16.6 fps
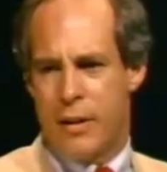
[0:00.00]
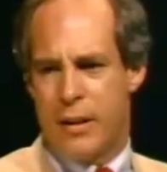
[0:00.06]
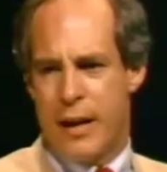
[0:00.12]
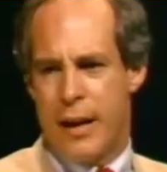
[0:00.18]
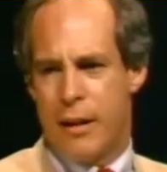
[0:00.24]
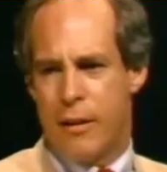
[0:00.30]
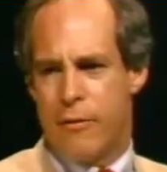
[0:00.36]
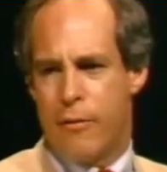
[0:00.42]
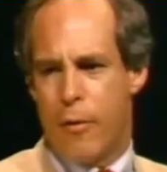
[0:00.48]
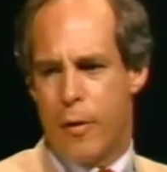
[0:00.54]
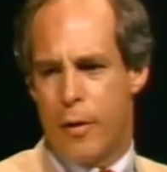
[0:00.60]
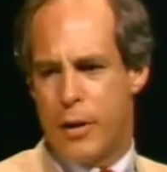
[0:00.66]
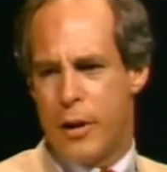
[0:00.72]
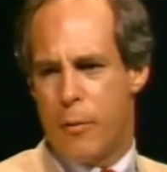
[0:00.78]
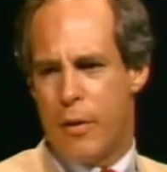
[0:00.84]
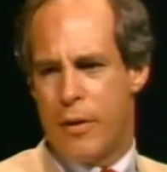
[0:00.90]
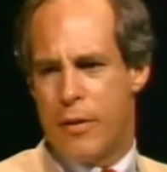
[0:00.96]

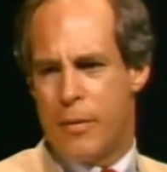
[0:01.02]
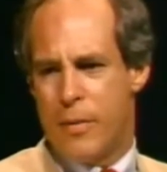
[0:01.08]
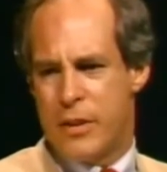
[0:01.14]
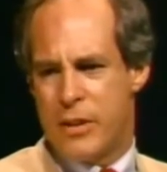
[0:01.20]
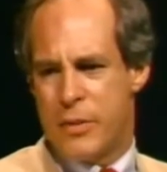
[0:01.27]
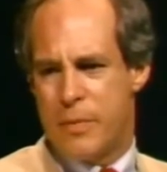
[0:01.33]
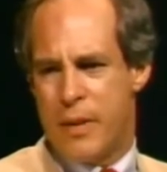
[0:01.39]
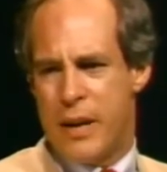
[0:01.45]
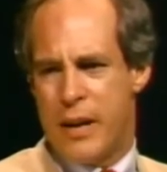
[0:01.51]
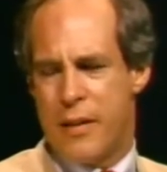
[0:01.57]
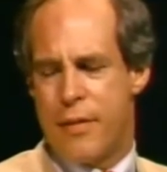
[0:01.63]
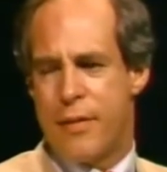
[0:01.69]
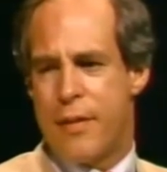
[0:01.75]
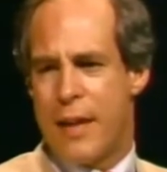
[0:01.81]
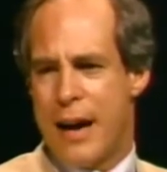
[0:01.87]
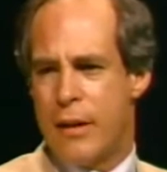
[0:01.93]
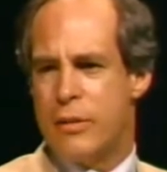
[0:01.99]
California, where there must be
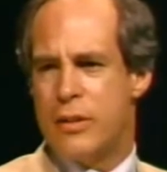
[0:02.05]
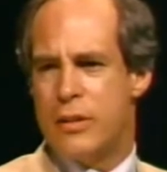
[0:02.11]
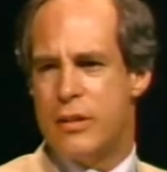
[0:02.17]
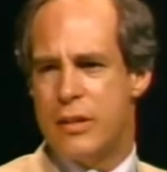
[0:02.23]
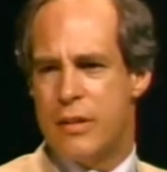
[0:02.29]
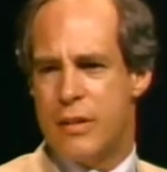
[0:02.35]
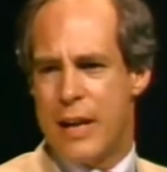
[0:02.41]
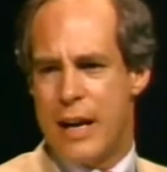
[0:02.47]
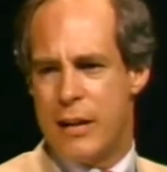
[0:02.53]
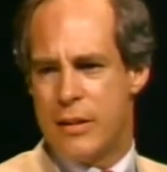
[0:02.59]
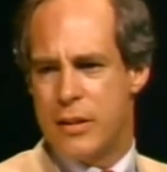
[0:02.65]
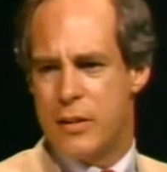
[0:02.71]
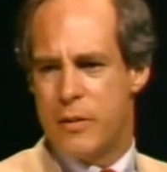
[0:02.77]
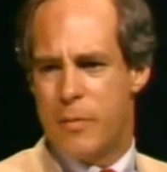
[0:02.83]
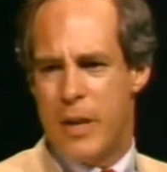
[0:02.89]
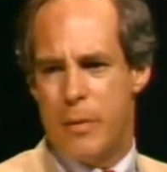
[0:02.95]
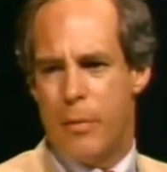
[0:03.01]
thousands and
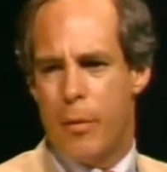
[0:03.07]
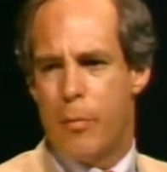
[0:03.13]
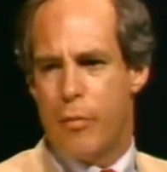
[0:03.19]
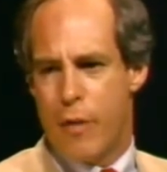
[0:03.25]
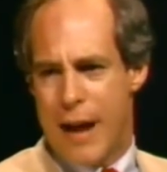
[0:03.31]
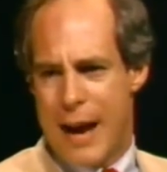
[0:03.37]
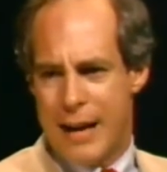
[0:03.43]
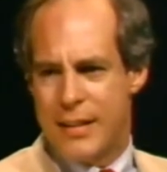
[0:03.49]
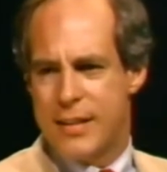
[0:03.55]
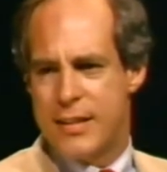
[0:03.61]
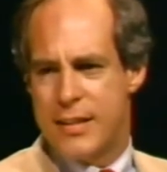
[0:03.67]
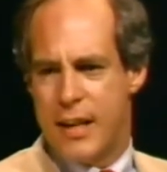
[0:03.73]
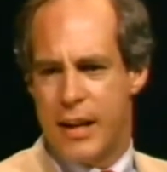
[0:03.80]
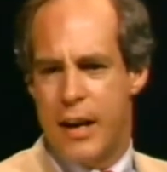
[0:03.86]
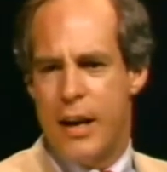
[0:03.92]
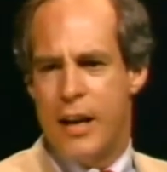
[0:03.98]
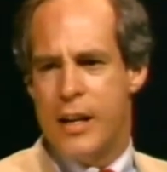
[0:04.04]
thousands of people
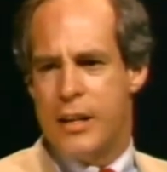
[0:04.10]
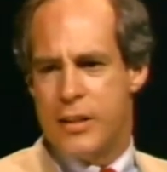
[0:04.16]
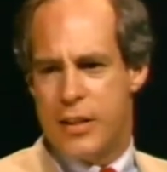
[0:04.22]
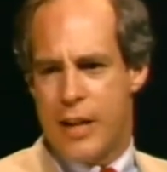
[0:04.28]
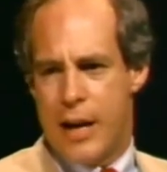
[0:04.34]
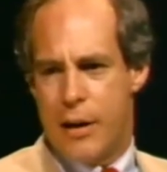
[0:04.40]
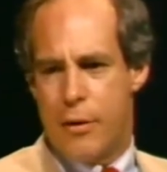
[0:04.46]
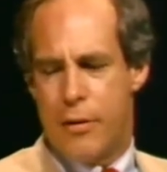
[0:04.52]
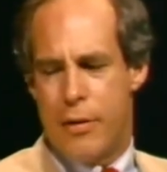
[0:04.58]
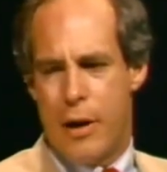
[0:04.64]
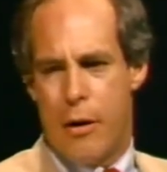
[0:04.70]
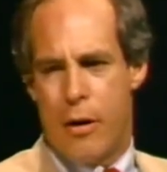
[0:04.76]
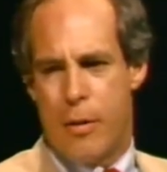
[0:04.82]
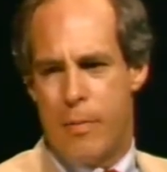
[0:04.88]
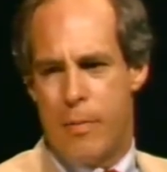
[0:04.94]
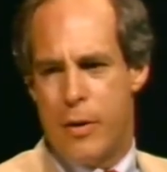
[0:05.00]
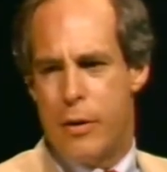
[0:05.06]
practicing
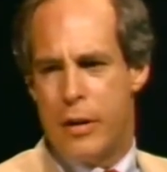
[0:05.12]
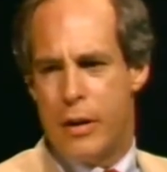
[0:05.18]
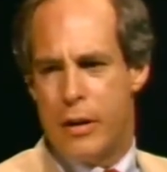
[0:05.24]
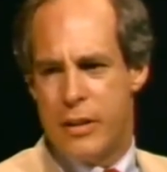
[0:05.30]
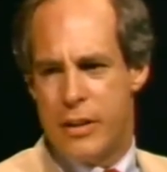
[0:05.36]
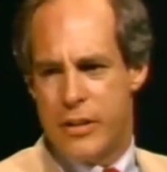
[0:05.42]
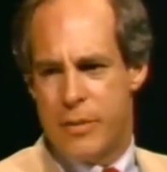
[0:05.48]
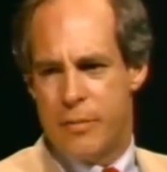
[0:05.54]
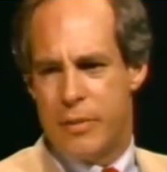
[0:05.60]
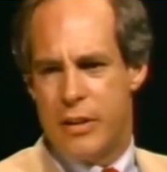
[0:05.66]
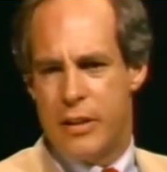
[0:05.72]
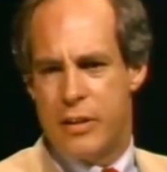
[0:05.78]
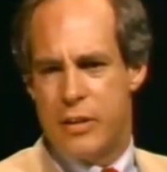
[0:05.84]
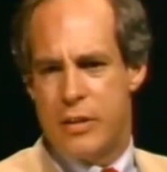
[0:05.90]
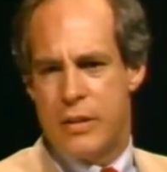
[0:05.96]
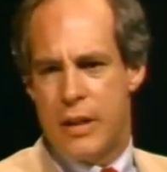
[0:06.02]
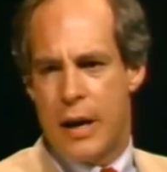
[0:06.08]
psychotherapeutic
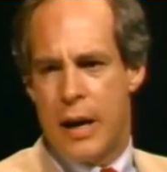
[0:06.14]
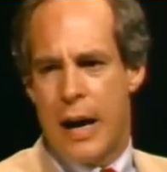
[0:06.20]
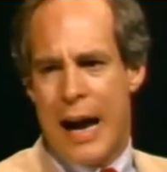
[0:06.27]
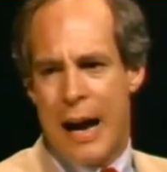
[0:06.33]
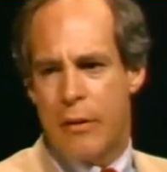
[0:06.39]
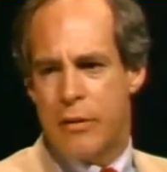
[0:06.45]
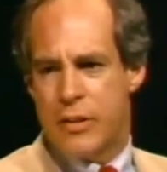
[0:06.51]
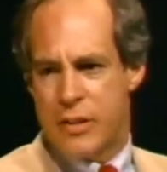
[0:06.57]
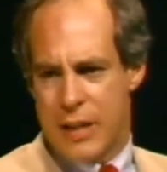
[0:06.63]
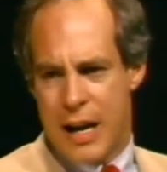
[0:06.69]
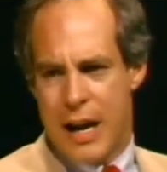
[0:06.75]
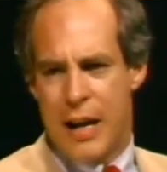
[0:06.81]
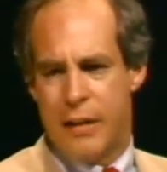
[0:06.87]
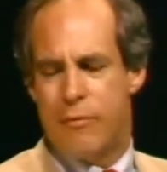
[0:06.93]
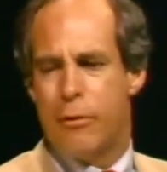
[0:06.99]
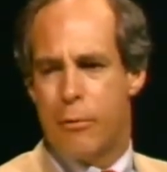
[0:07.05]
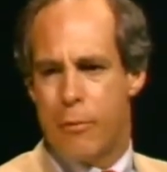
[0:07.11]
disciplines
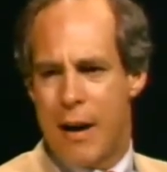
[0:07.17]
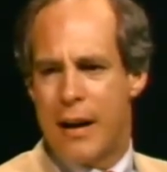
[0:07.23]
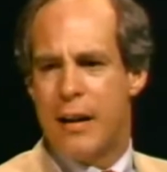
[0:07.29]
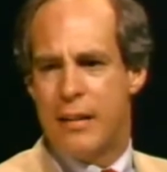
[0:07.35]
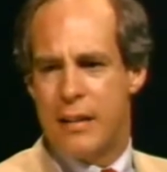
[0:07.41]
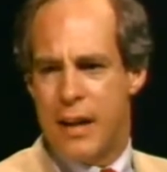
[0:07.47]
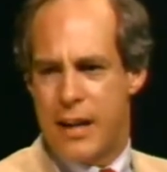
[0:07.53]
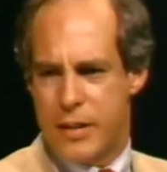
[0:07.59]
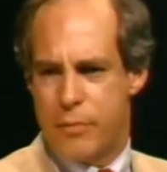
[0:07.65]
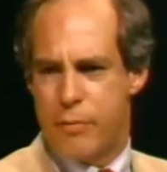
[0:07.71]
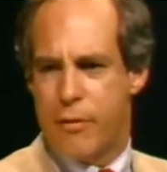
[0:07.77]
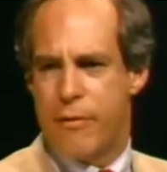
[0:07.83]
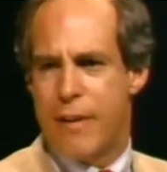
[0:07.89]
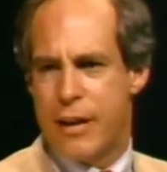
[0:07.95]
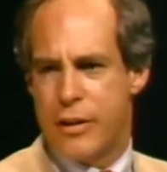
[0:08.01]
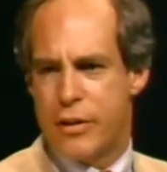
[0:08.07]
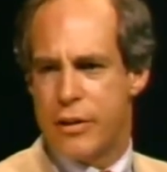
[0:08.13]
outside of the recognized
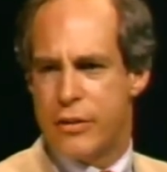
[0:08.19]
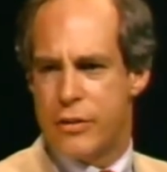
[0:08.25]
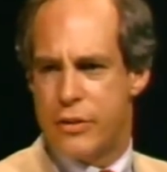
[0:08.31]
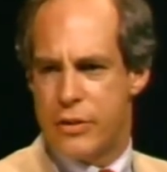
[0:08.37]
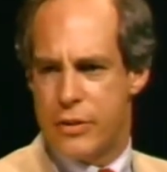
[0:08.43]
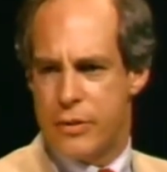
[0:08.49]
professions.